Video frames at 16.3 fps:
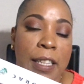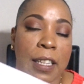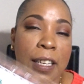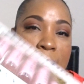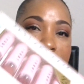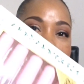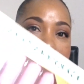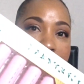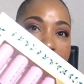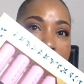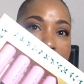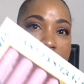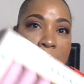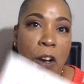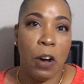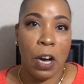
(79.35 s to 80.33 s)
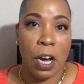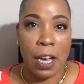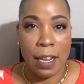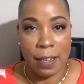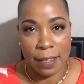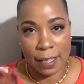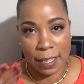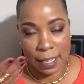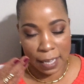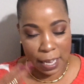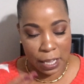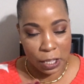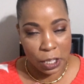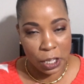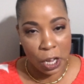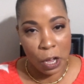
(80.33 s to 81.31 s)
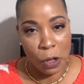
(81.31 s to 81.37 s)
look like on
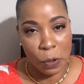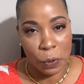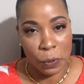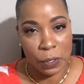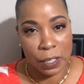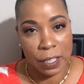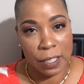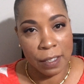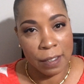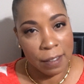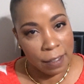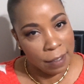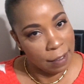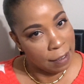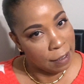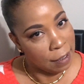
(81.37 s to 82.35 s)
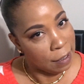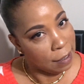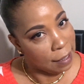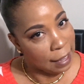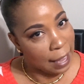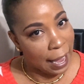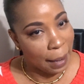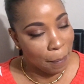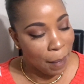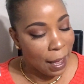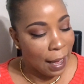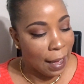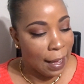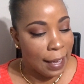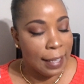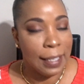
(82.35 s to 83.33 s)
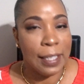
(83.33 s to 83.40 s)
skin tones like
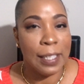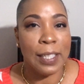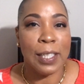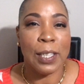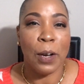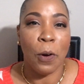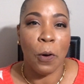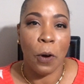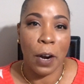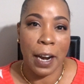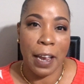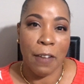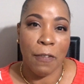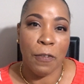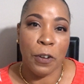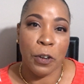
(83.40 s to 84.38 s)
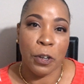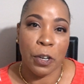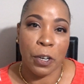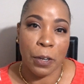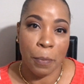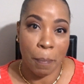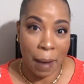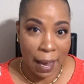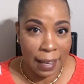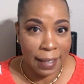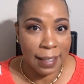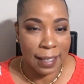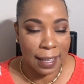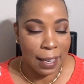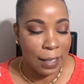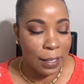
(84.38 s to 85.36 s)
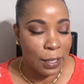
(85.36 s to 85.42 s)
mine's or if you're my
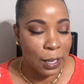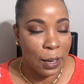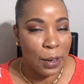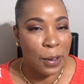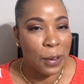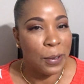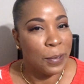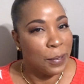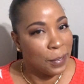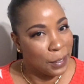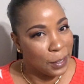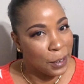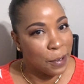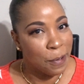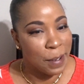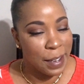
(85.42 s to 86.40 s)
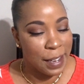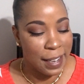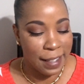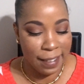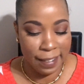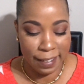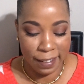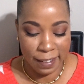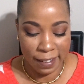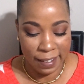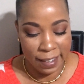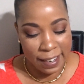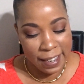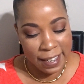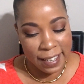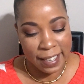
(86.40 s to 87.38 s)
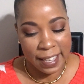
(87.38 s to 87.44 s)
skin tone you would
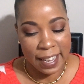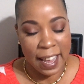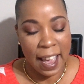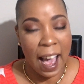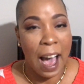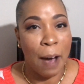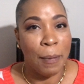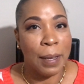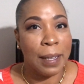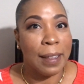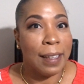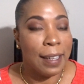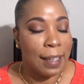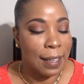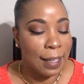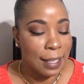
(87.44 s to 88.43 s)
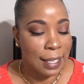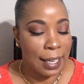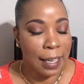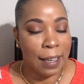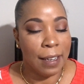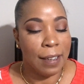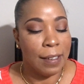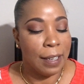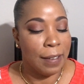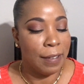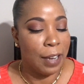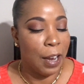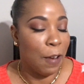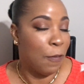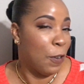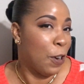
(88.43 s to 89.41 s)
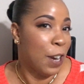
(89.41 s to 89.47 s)
see how it looks and
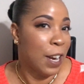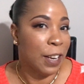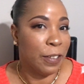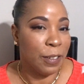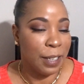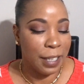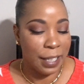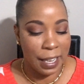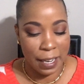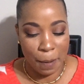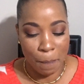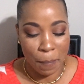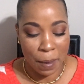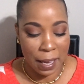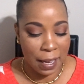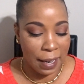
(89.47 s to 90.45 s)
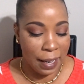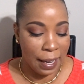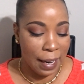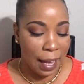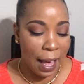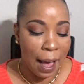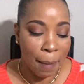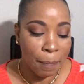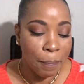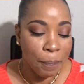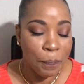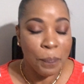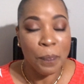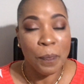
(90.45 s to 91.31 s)
if you're interested in picking it up